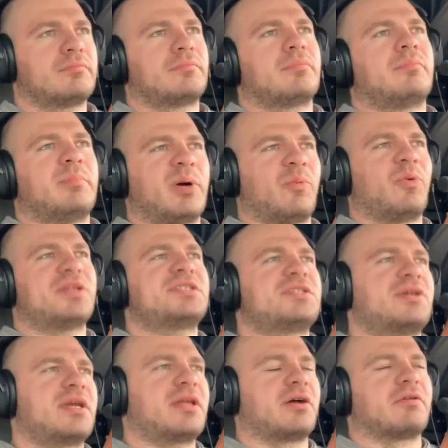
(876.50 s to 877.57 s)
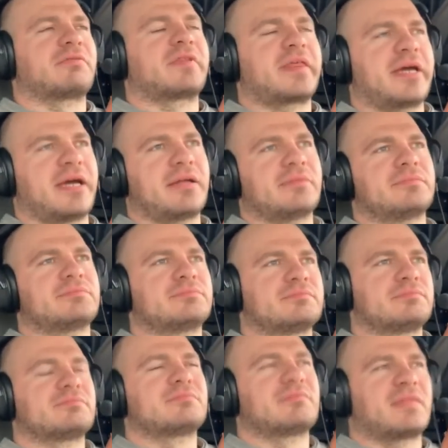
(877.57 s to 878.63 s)
But once you get over that,
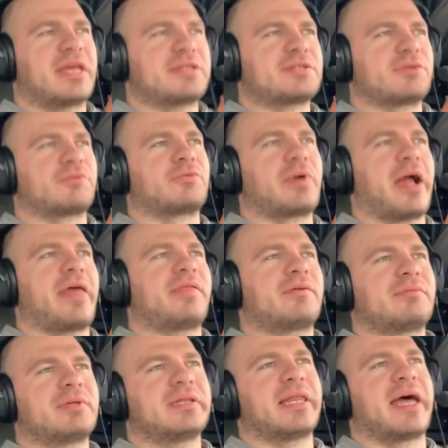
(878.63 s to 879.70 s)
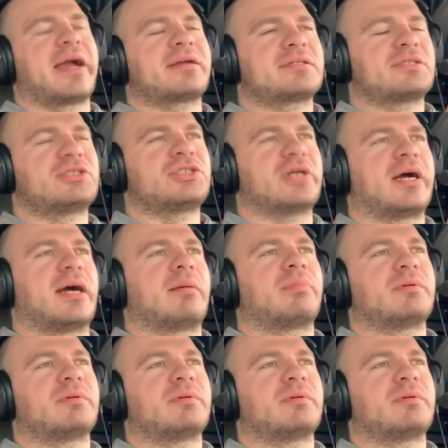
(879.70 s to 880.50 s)
it's a rather relaxed job.